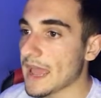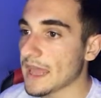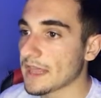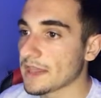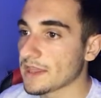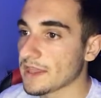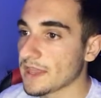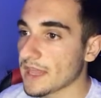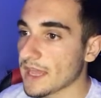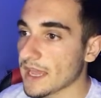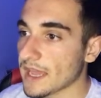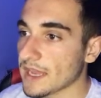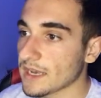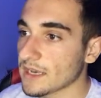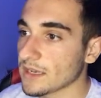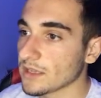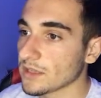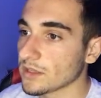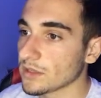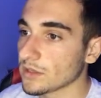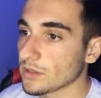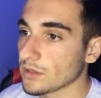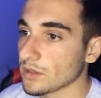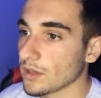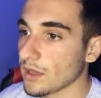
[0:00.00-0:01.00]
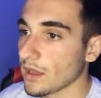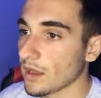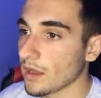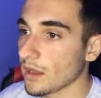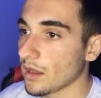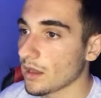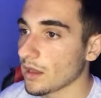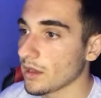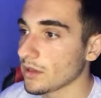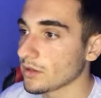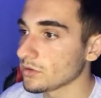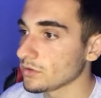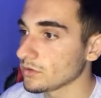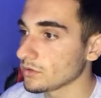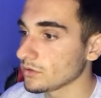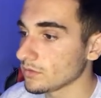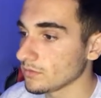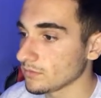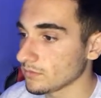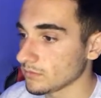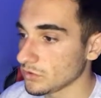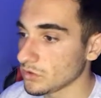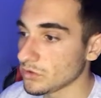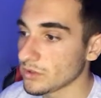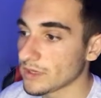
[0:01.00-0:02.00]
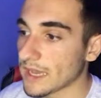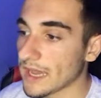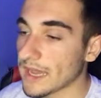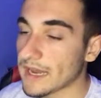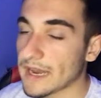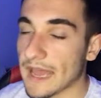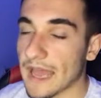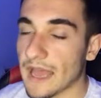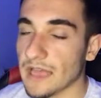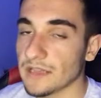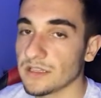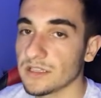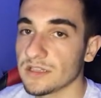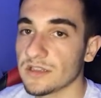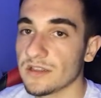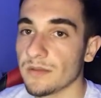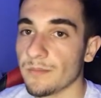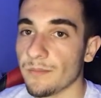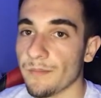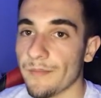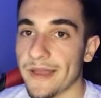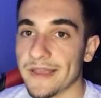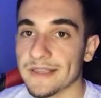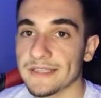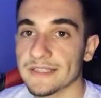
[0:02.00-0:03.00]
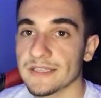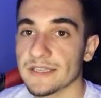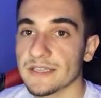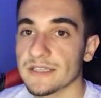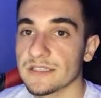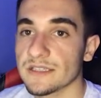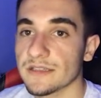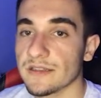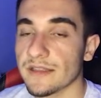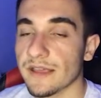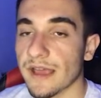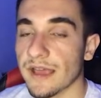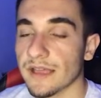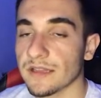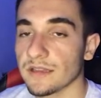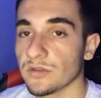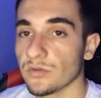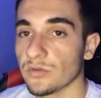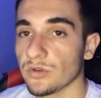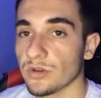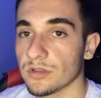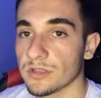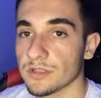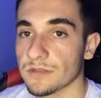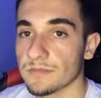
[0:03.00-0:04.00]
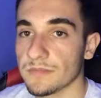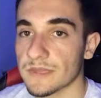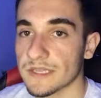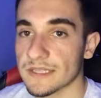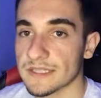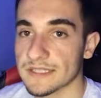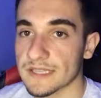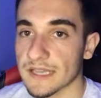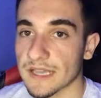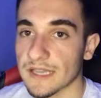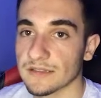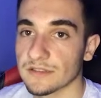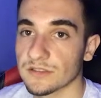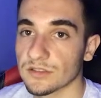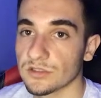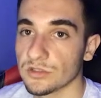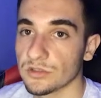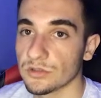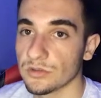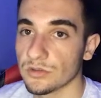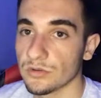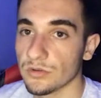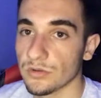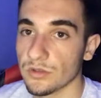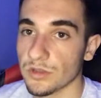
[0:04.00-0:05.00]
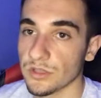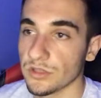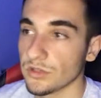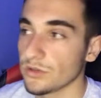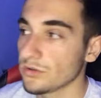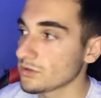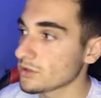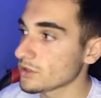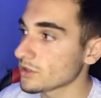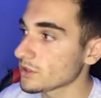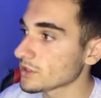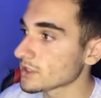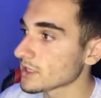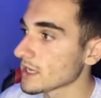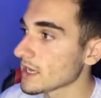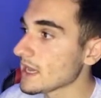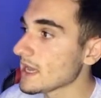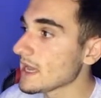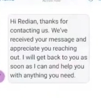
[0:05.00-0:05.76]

And then uh, you can edit the message that will be sent to the users